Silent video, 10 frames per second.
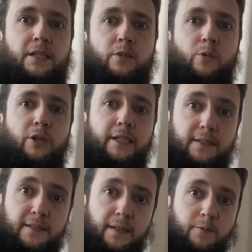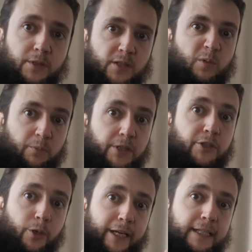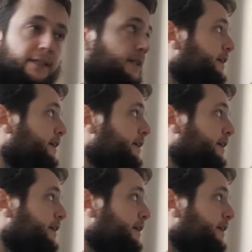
and the y-intercept, which is what we're doing,